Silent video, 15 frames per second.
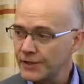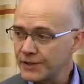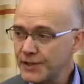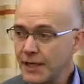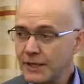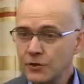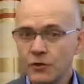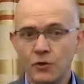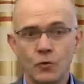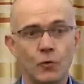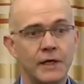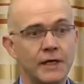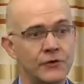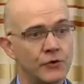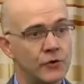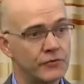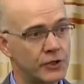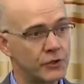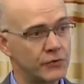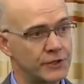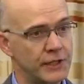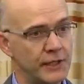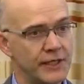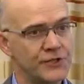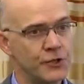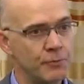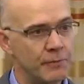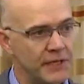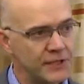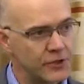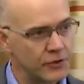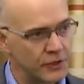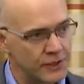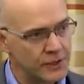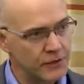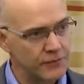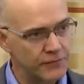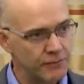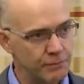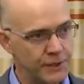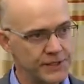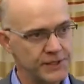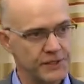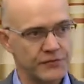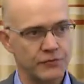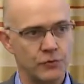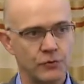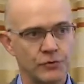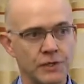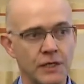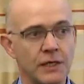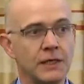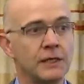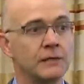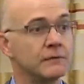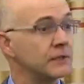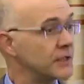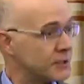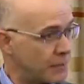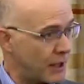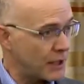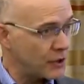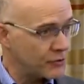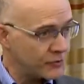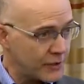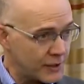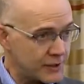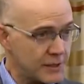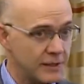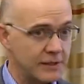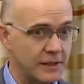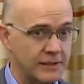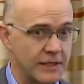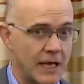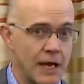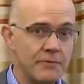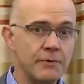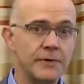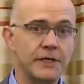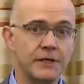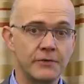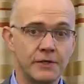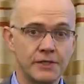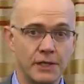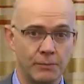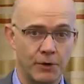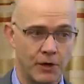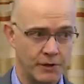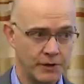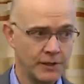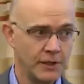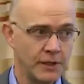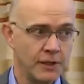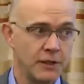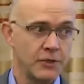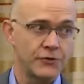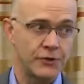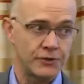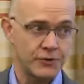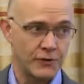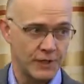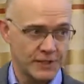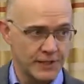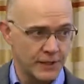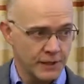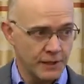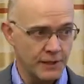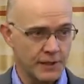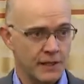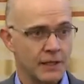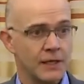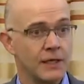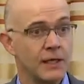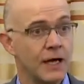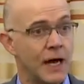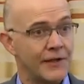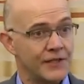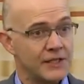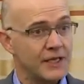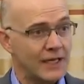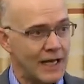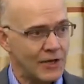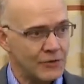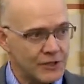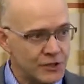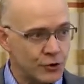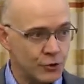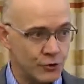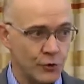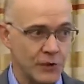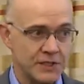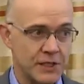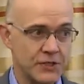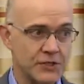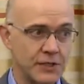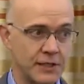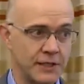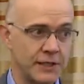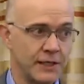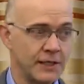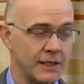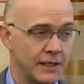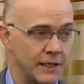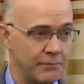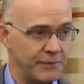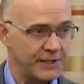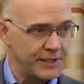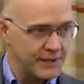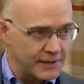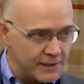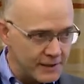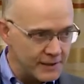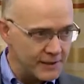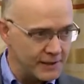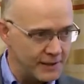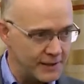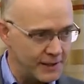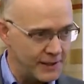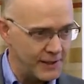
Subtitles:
of the cycle, we can do a reconciliation based on a set of business rules, smart contracts that everybody agrees upon. They're trusted. And this allows us to do essentially immediate